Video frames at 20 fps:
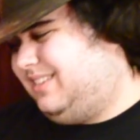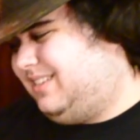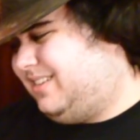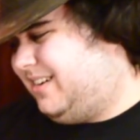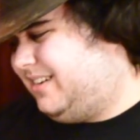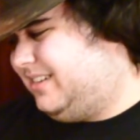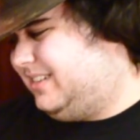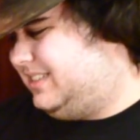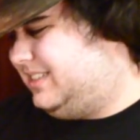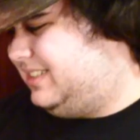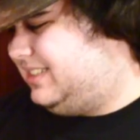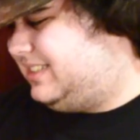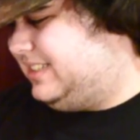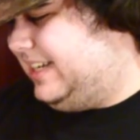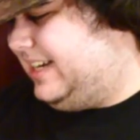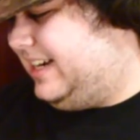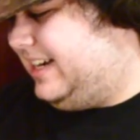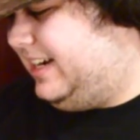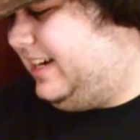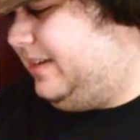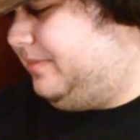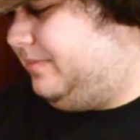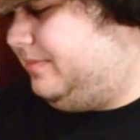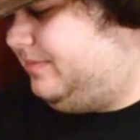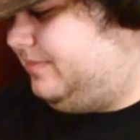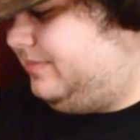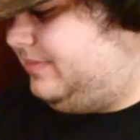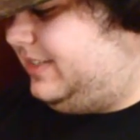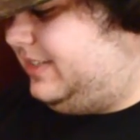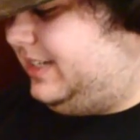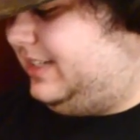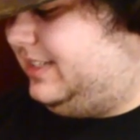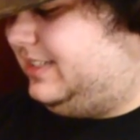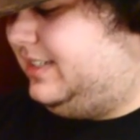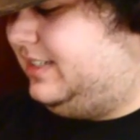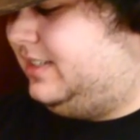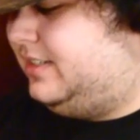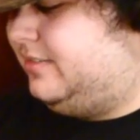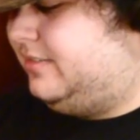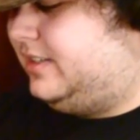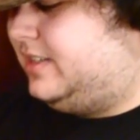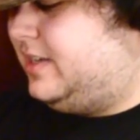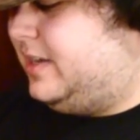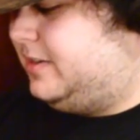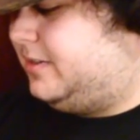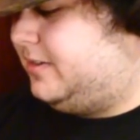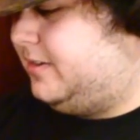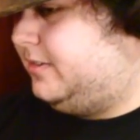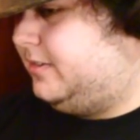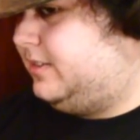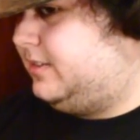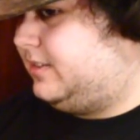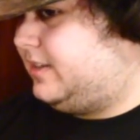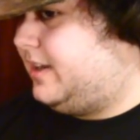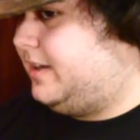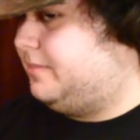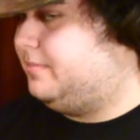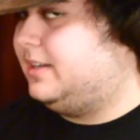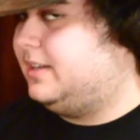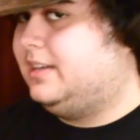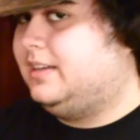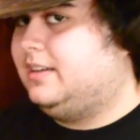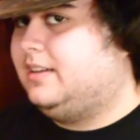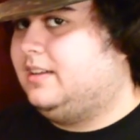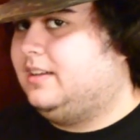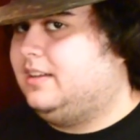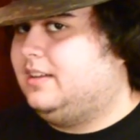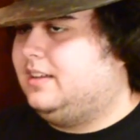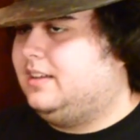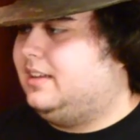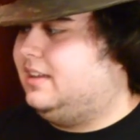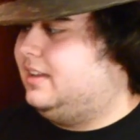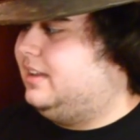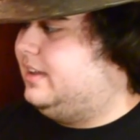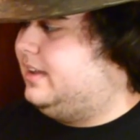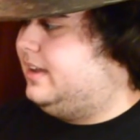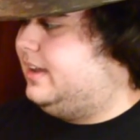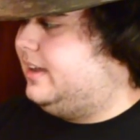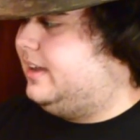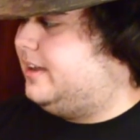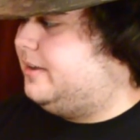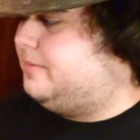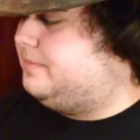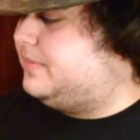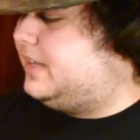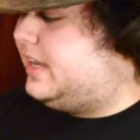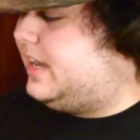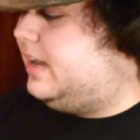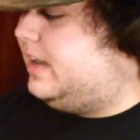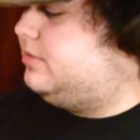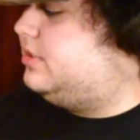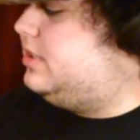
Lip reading: Turtles in Time. Guess that's right there, Turtles in Time. I've